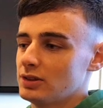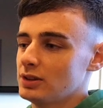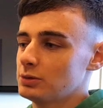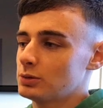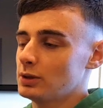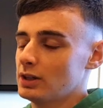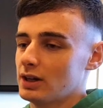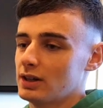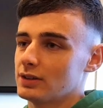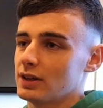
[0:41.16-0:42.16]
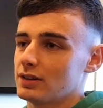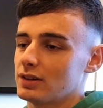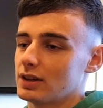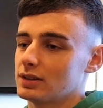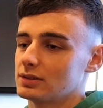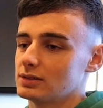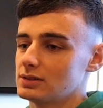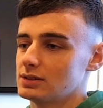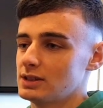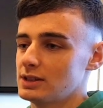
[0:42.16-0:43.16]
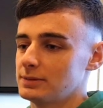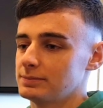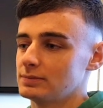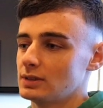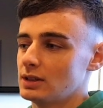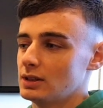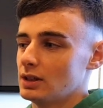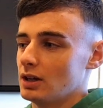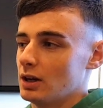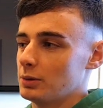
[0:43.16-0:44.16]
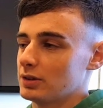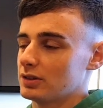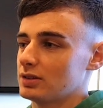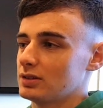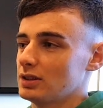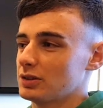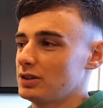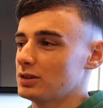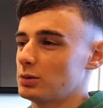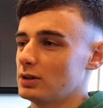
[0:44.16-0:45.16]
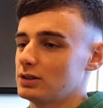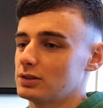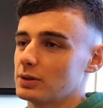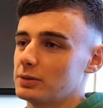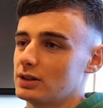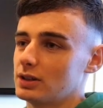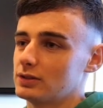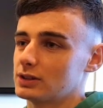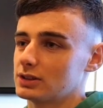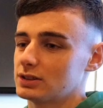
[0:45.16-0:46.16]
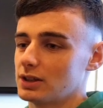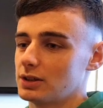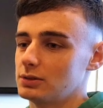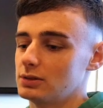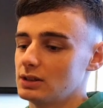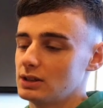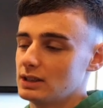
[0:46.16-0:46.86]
It was quite hard, I'd say. I was still quite young when I went over, so